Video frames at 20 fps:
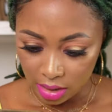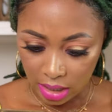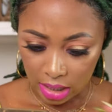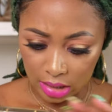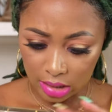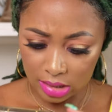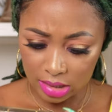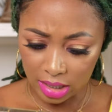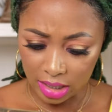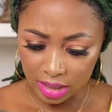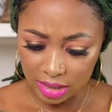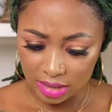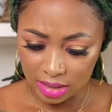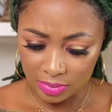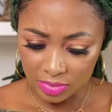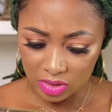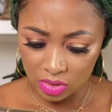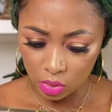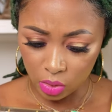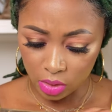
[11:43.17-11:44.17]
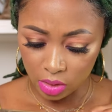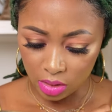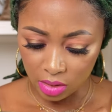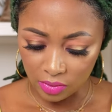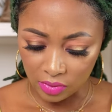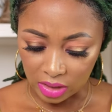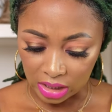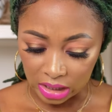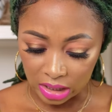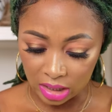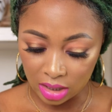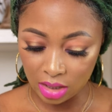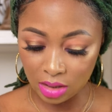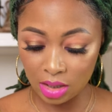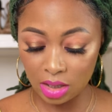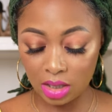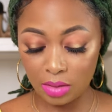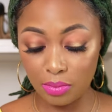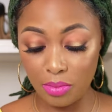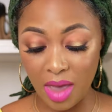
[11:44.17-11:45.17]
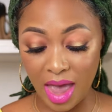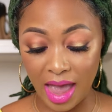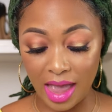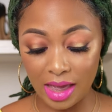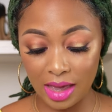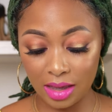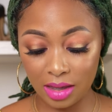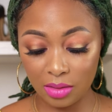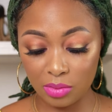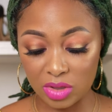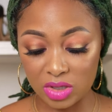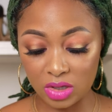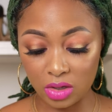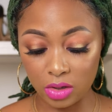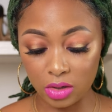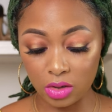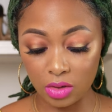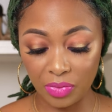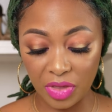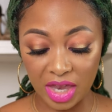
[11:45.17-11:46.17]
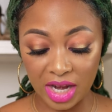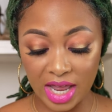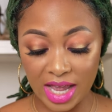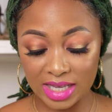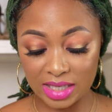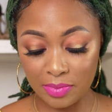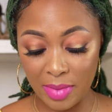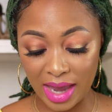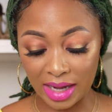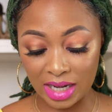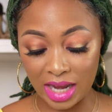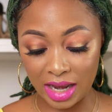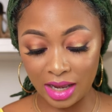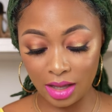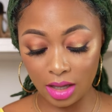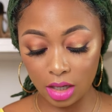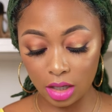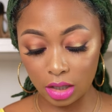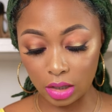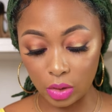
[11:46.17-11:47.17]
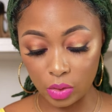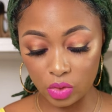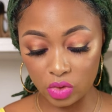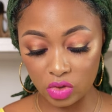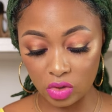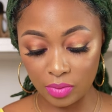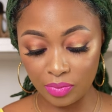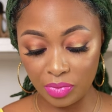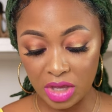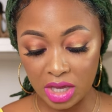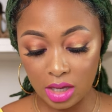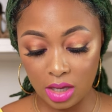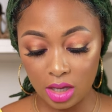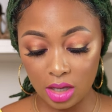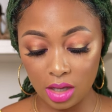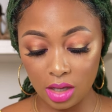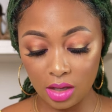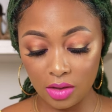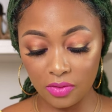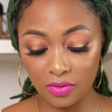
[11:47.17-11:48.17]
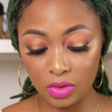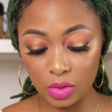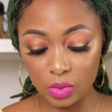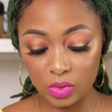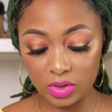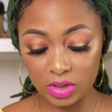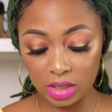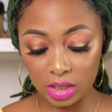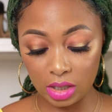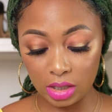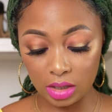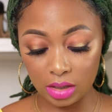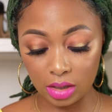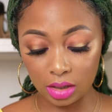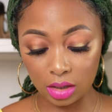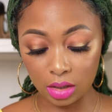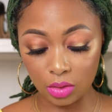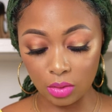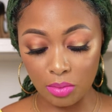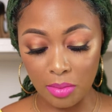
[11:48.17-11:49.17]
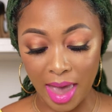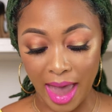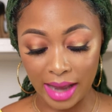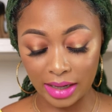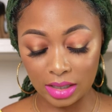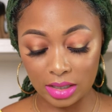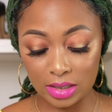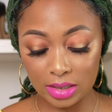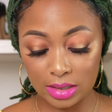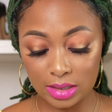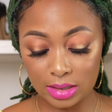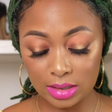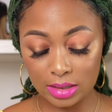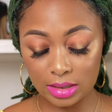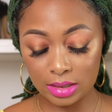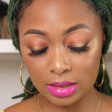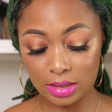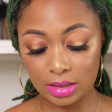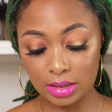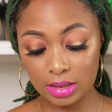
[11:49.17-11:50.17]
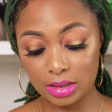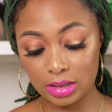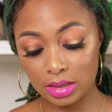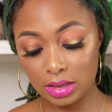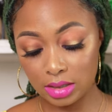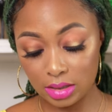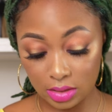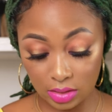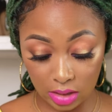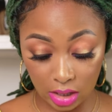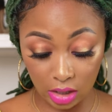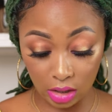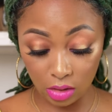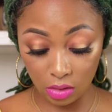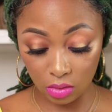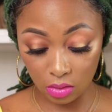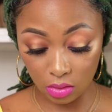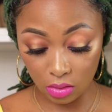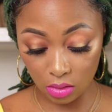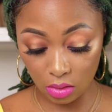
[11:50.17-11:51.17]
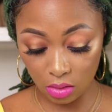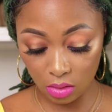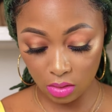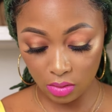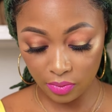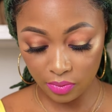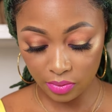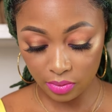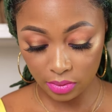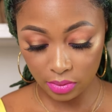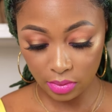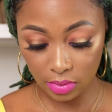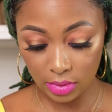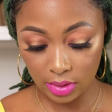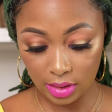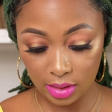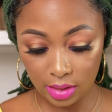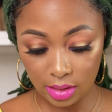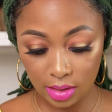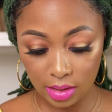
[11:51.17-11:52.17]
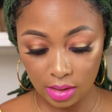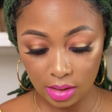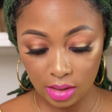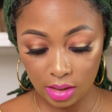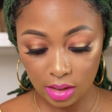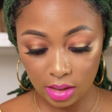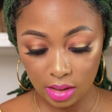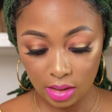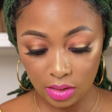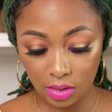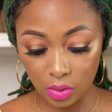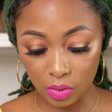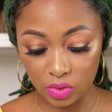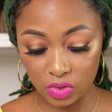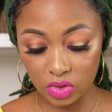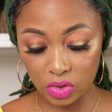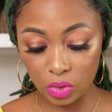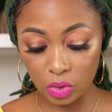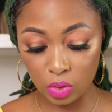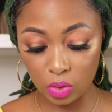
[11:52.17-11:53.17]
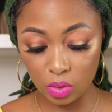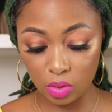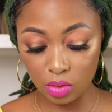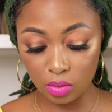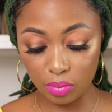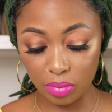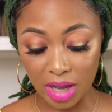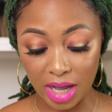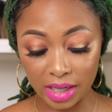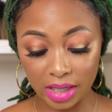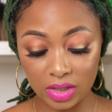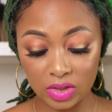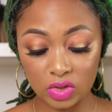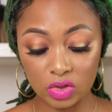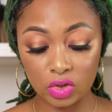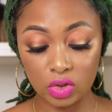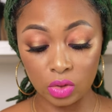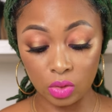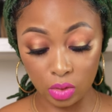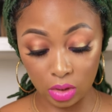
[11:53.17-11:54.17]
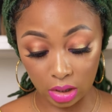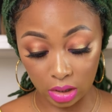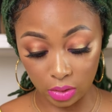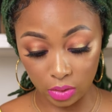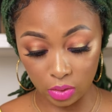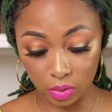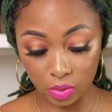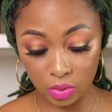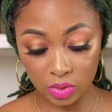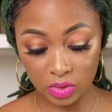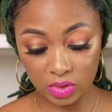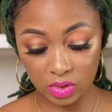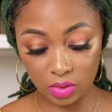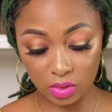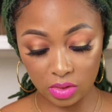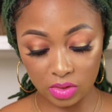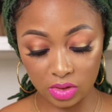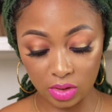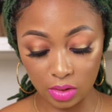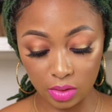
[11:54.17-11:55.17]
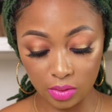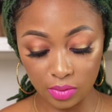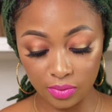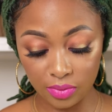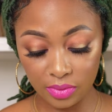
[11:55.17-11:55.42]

That looks like some sort of linen bag material and has magnetic closure if you see the little magnets here. Those two pockets do close, so